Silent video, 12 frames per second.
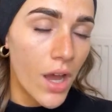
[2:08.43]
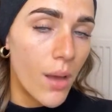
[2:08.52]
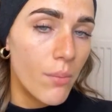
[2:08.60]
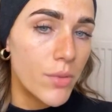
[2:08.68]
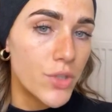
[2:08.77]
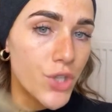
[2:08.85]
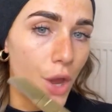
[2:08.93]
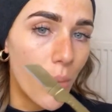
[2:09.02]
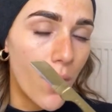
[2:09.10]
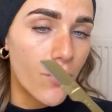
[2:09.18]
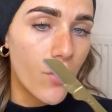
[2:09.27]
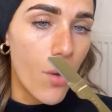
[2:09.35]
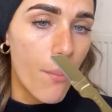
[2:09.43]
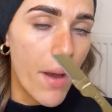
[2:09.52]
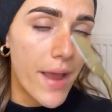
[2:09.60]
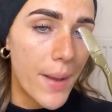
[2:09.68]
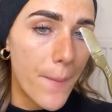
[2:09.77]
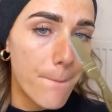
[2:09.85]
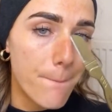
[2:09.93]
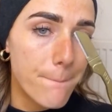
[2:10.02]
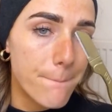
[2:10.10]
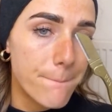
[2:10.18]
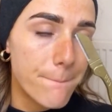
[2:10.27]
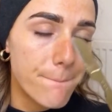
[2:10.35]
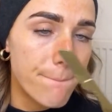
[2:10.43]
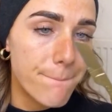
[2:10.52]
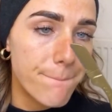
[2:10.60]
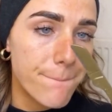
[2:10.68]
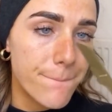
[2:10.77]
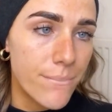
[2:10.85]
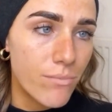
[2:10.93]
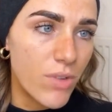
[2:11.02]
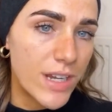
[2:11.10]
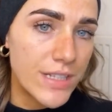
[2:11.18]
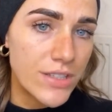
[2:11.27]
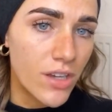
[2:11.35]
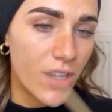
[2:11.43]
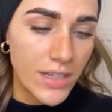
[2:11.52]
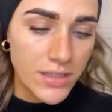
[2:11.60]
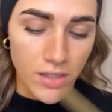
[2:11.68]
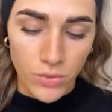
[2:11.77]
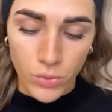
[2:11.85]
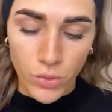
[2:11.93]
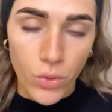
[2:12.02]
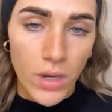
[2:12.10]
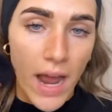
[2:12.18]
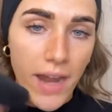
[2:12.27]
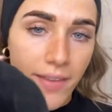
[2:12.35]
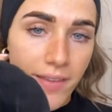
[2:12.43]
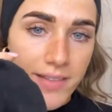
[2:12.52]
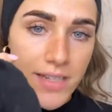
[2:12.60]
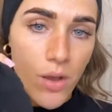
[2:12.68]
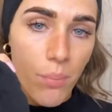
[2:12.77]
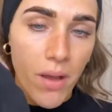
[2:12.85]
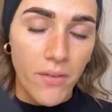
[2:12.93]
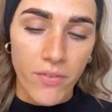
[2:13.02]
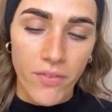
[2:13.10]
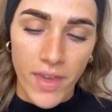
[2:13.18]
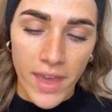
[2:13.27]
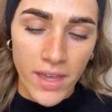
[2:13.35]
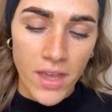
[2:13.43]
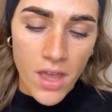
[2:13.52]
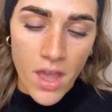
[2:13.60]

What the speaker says: So I've got my razor, I guess that's what you call it, and this little puff thing.